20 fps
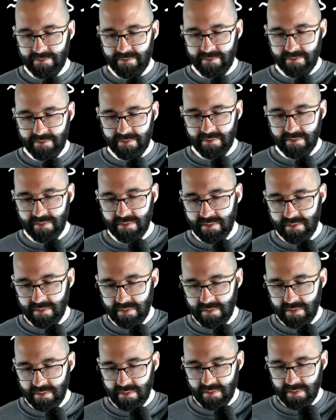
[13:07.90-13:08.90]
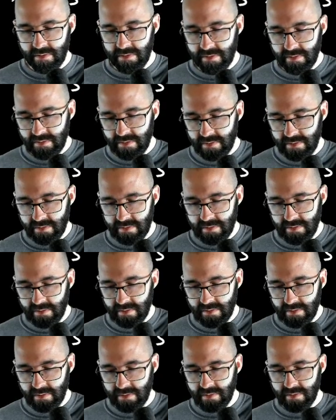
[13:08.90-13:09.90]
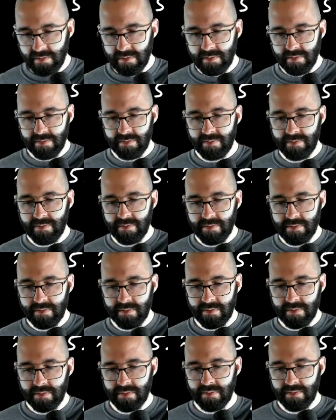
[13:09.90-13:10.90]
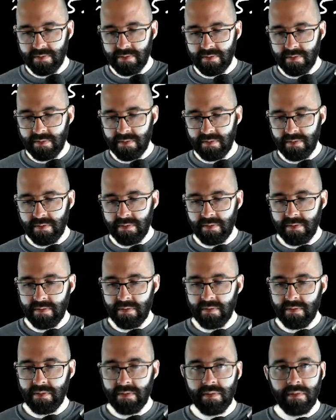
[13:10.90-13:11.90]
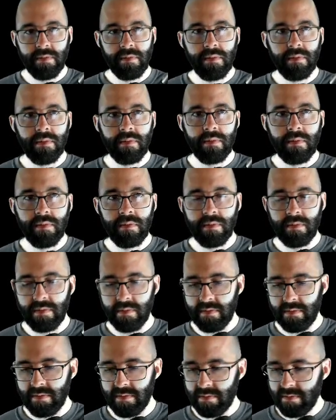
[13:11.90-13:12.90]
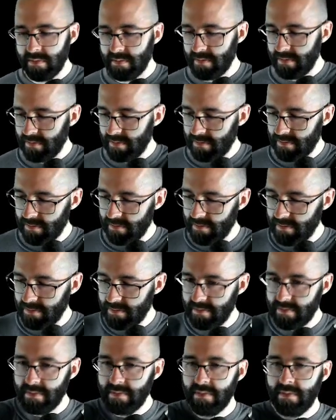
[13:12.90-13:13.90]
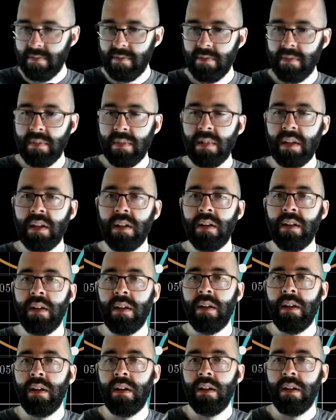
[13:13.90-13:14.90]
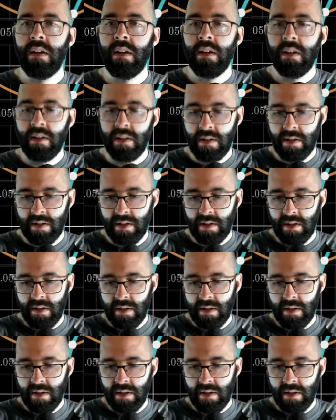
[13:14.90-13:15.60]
[no speech]